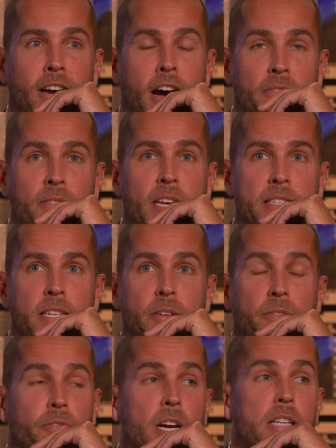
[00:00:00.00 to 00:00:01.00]
I've invested in
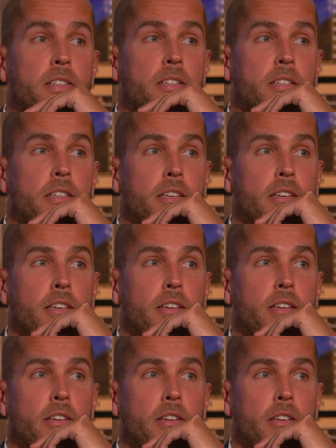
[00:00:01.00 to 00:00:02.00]
friends.
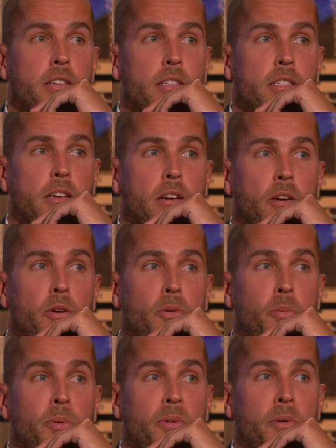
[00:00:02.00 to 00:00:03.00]
So
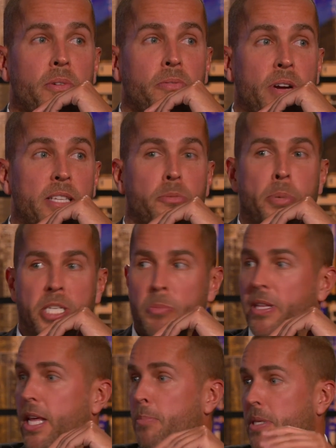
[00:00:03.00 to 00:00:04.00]
friends have pitched
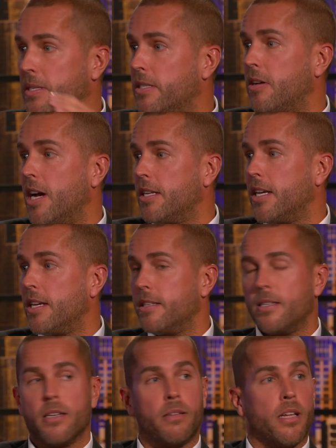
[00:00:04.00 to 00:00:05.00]
me their business
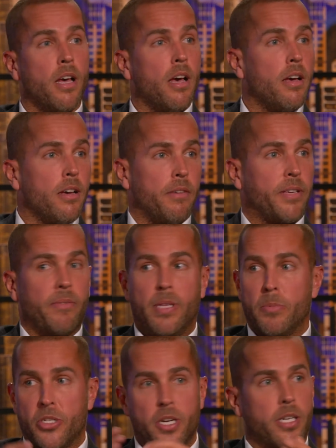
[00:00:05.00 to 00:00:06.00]
ideas and then I've given
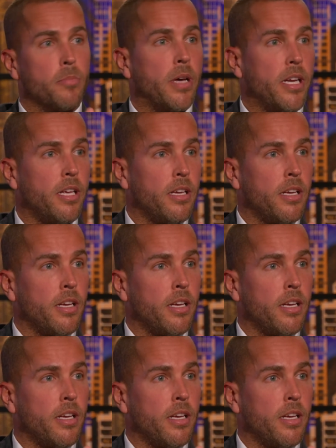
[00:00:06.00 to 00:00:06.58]
them a chunk of money.